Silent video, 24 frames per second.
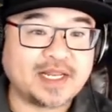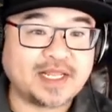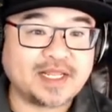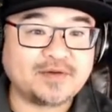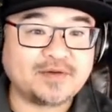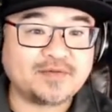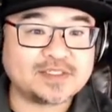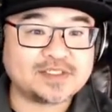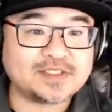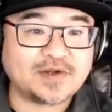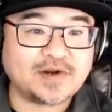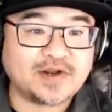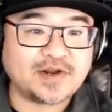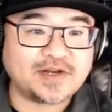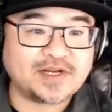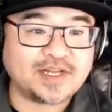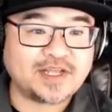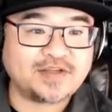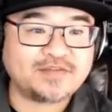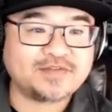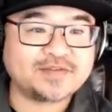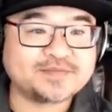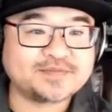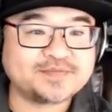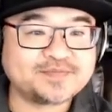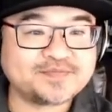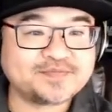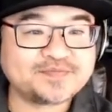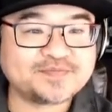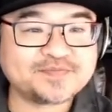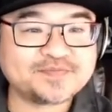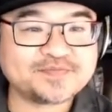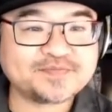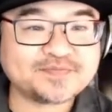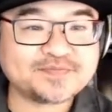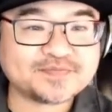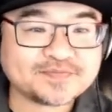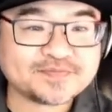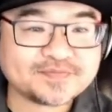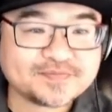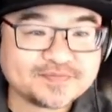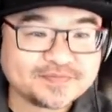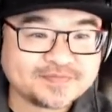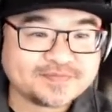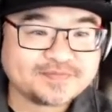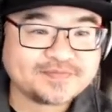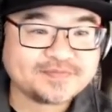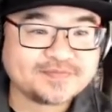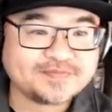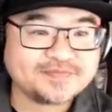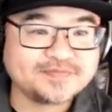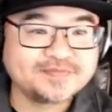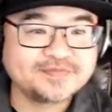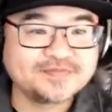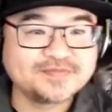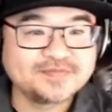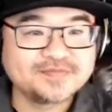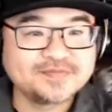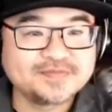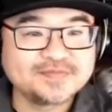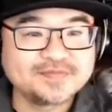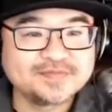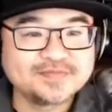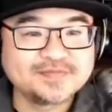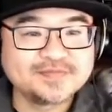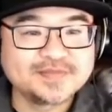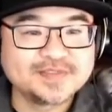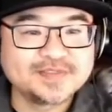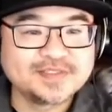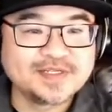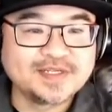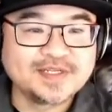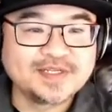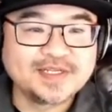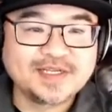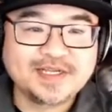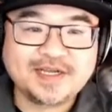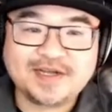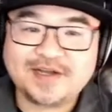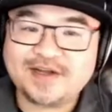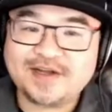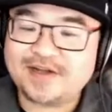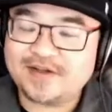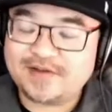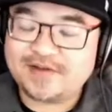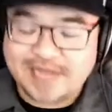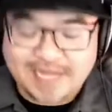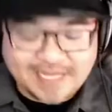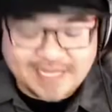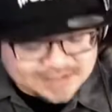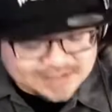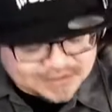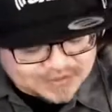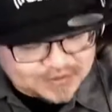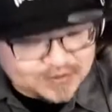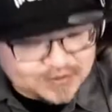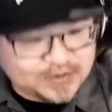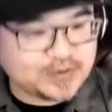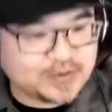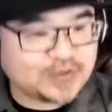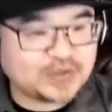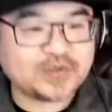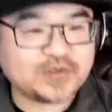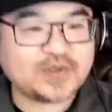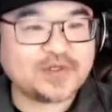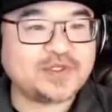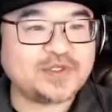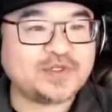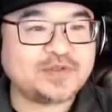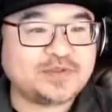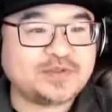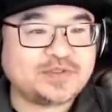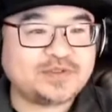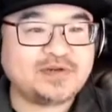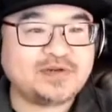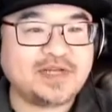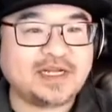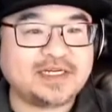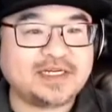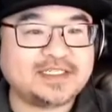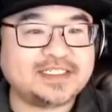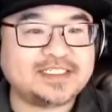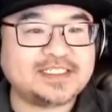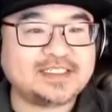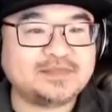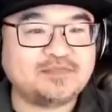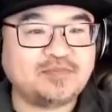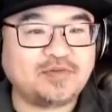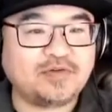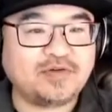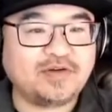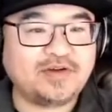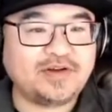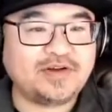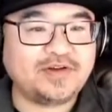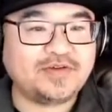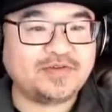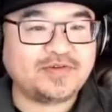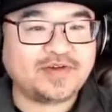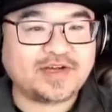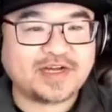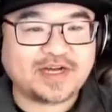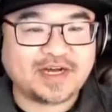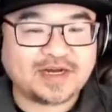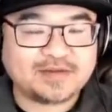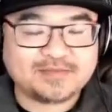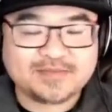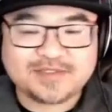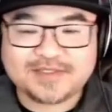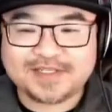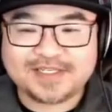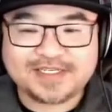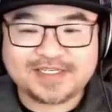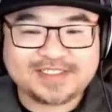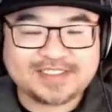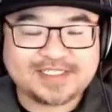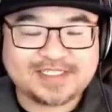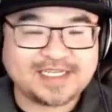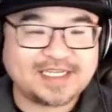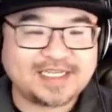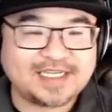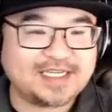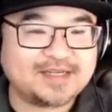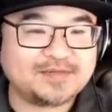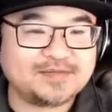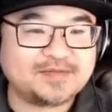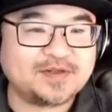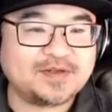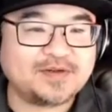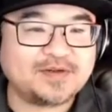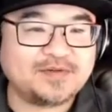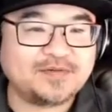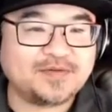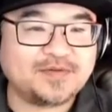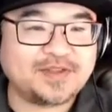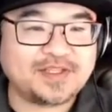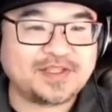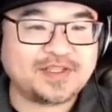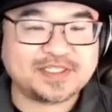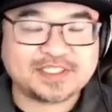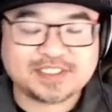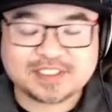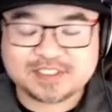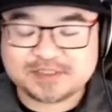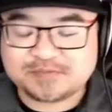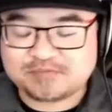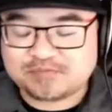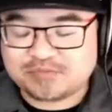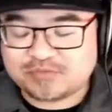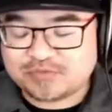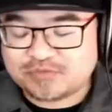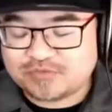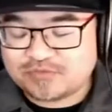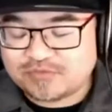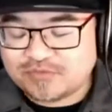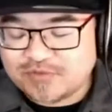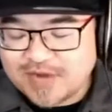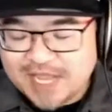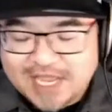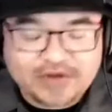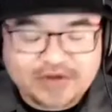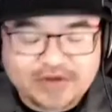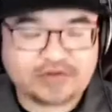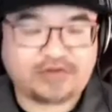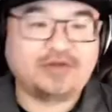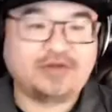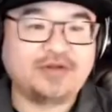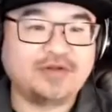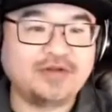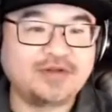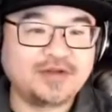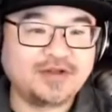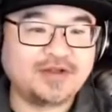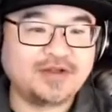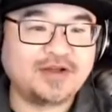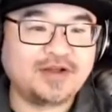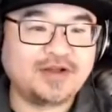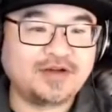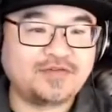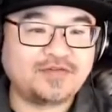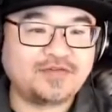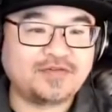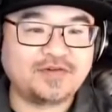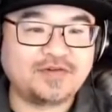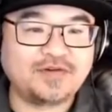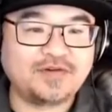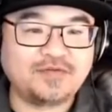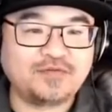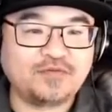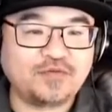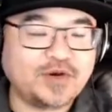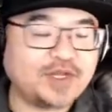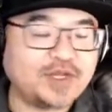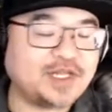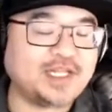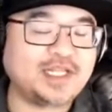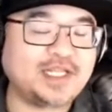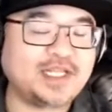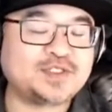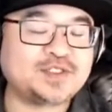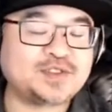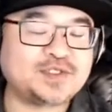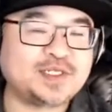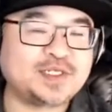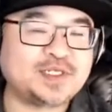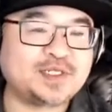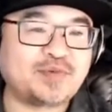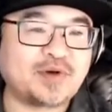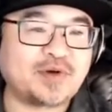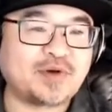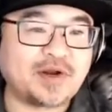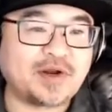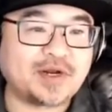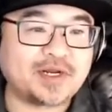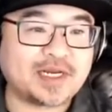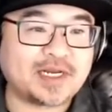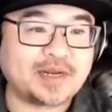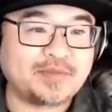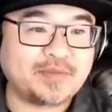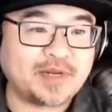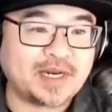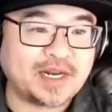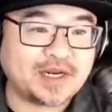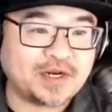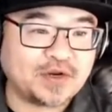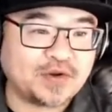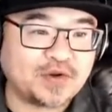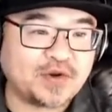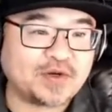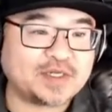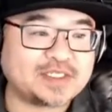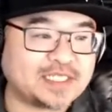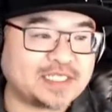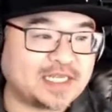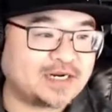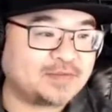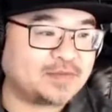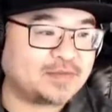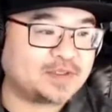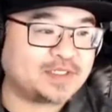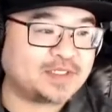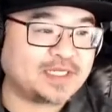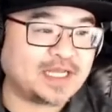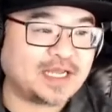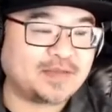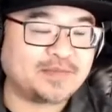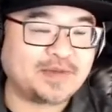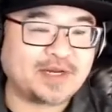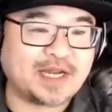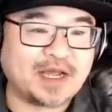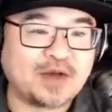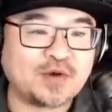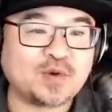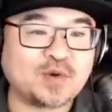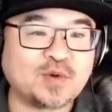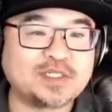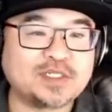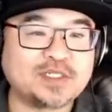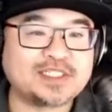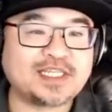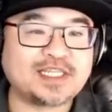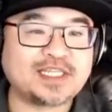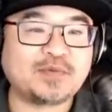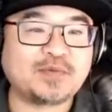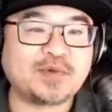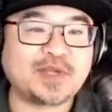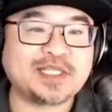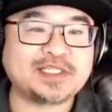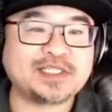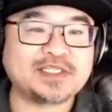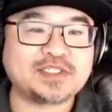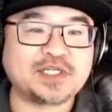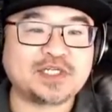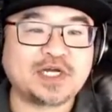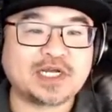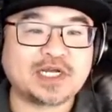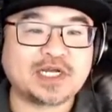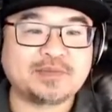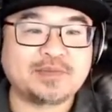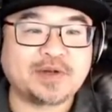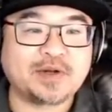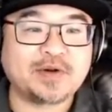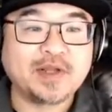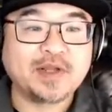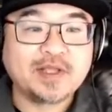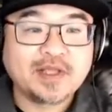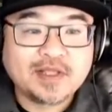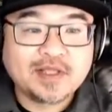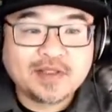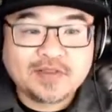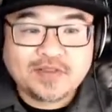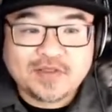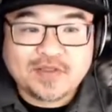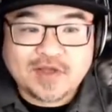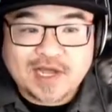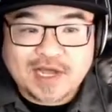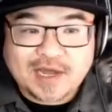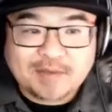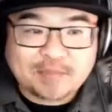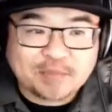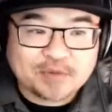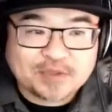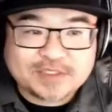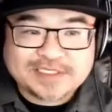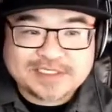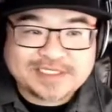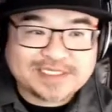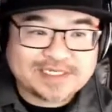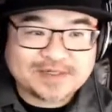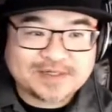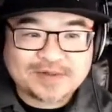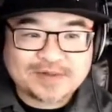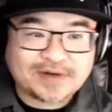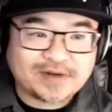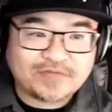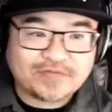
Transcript: What's going on, Dave? Not too much, Ben. How are you today? Oh, as usual, you do not disappoint. You come to the table with a spread of really interesting product. I mean, I know you're excited about Diamond. How cool is it that we get to talk about the upper tier of